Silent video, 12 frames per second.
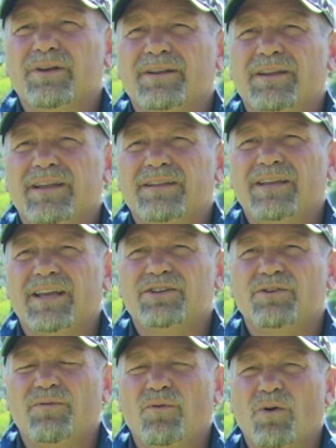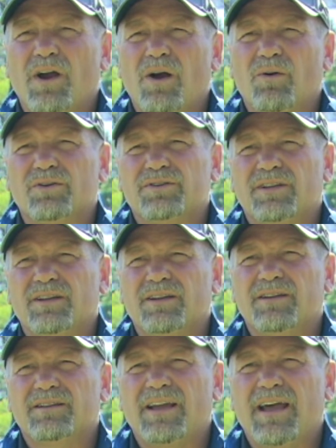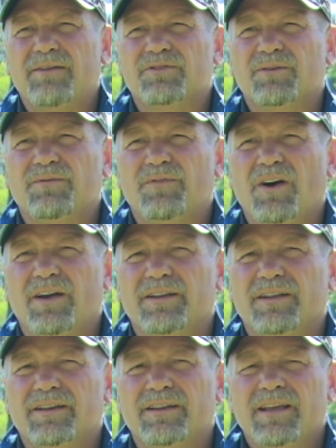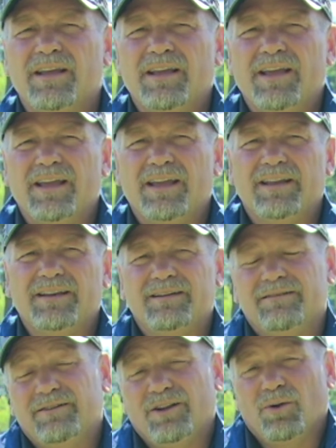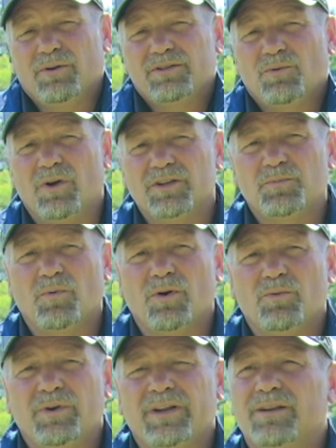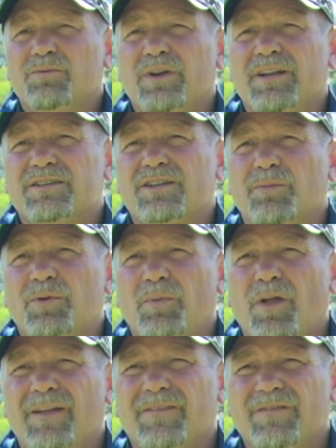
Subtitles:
and takes you 4 hours to have some fun. And you know, it's the one sport we can still be playing.